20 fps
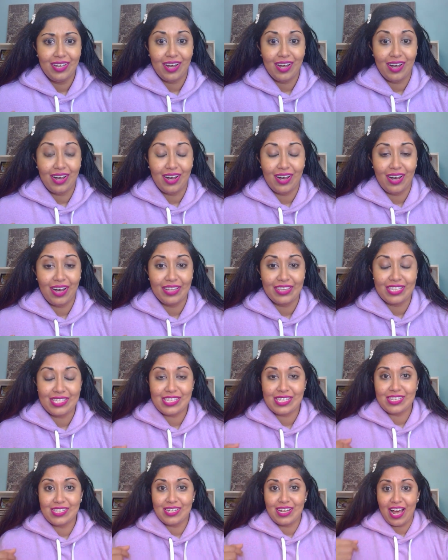Uh, this
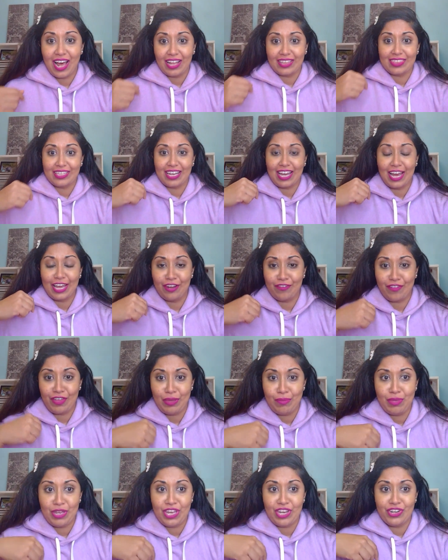is not the kind of
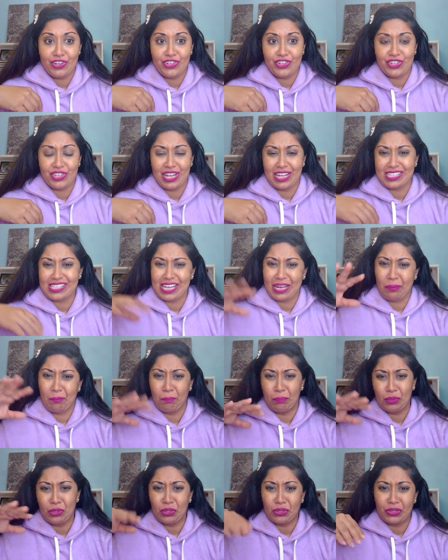image that's like
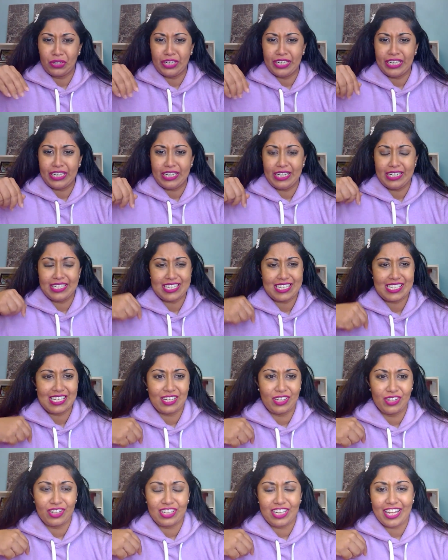blurry,
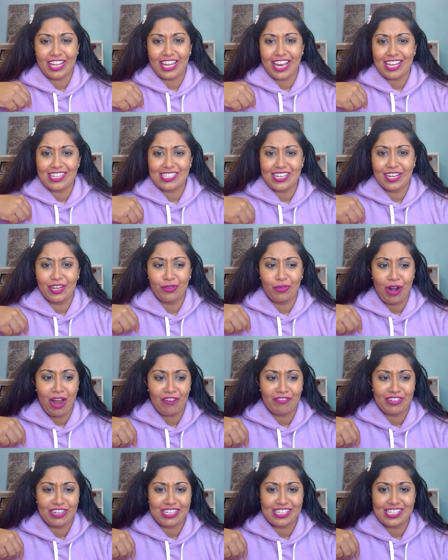doesn't look like it has any
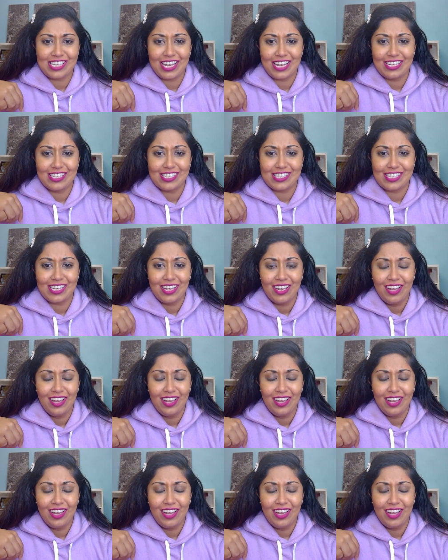graphic sense.